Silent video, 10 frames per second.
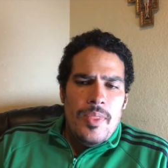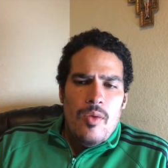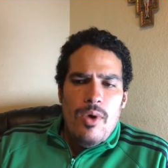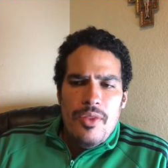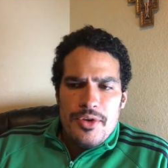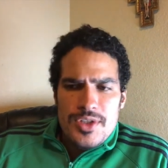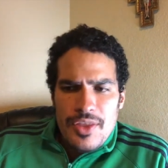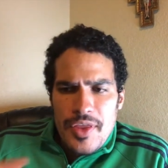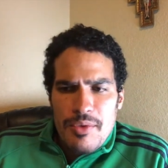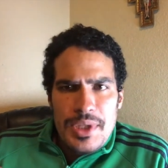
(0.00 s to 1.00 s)
While there's
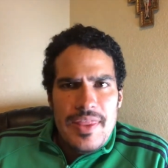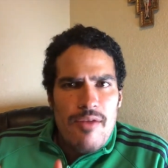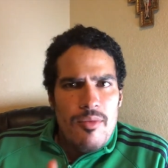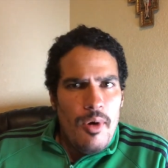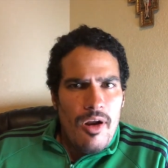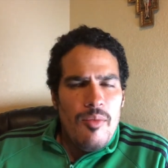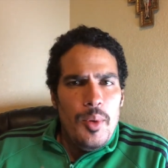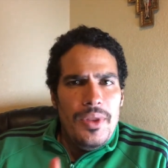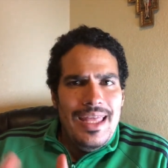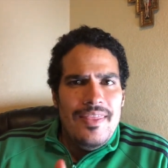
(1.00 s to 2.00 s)
nothing really that
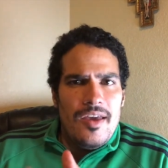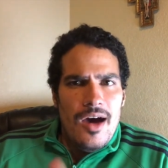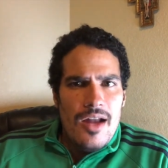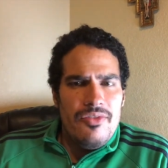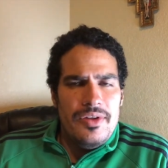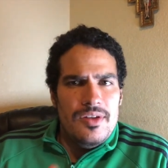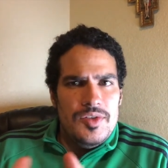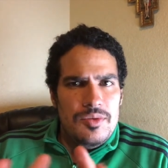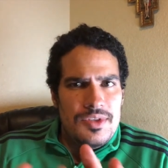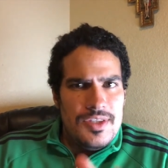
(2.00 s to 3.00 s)
remarkable in the conflict
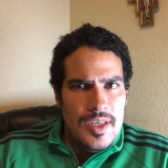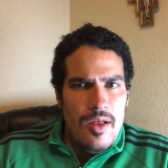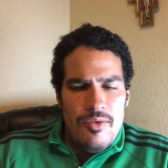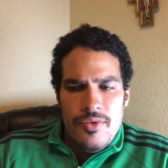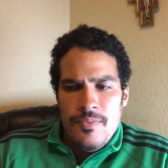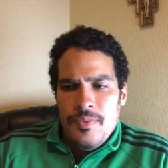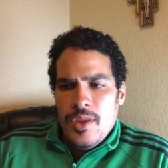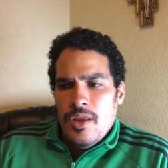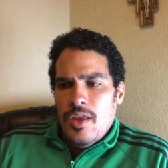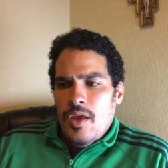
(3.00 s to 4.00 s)
unto itself,
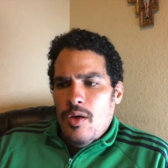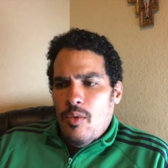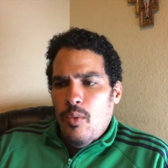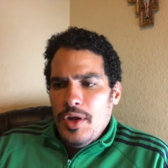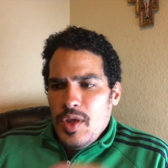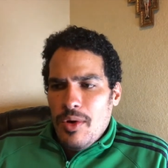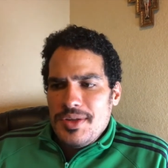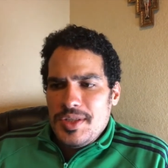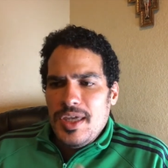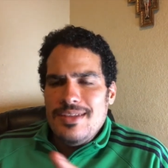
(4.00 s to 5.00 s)
what you are
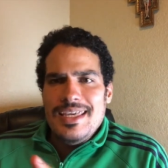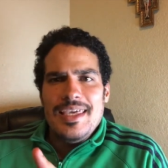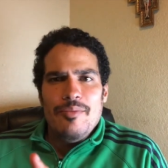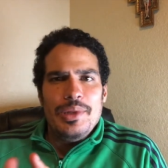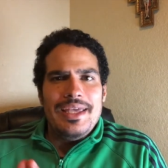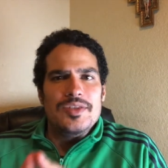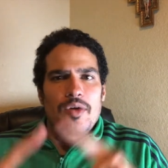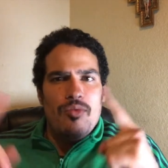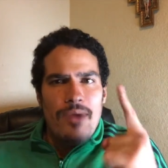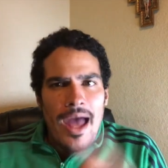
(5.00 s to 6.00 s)
seeing taking place
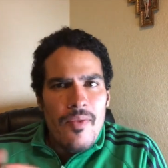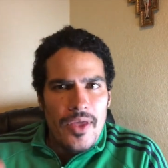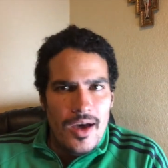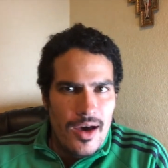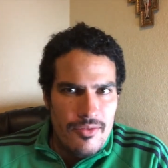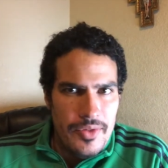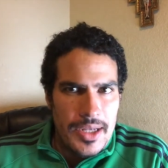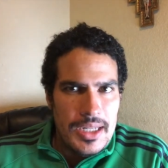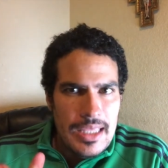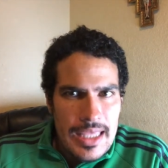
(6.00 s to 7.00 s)
around the
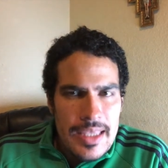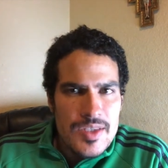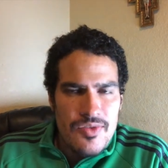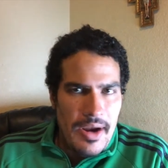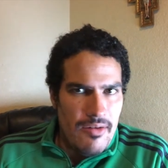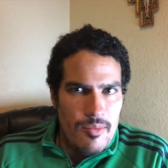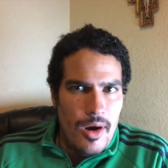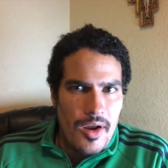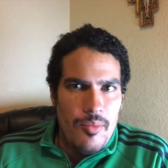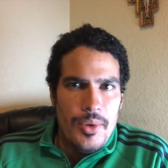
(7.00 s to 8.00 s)
conflict is very
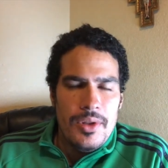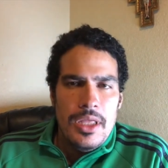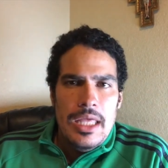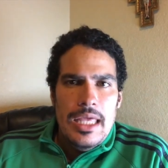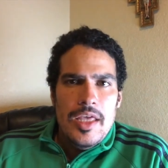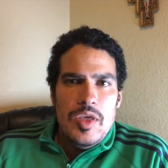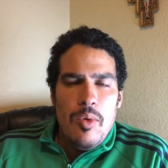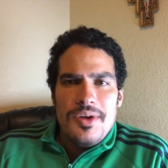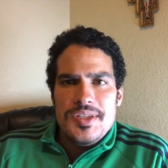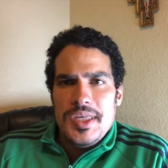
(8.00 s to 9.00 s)
remarkable. You
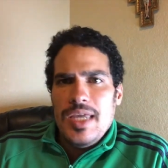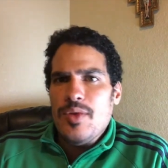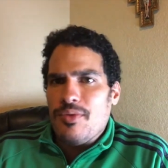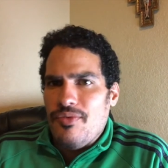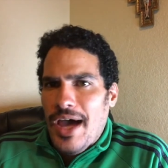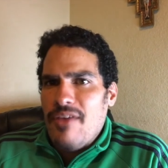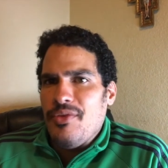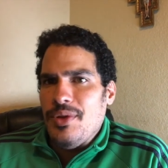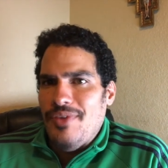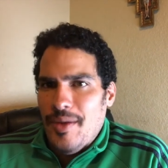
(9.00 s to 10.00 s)
are seeing the
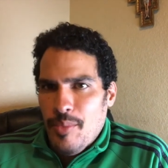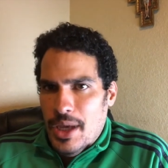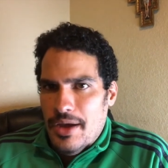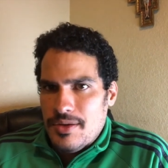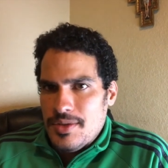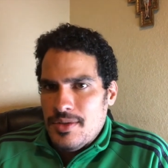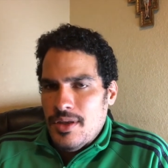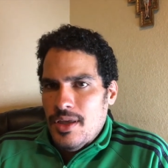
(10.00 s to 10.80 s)
revival of empires.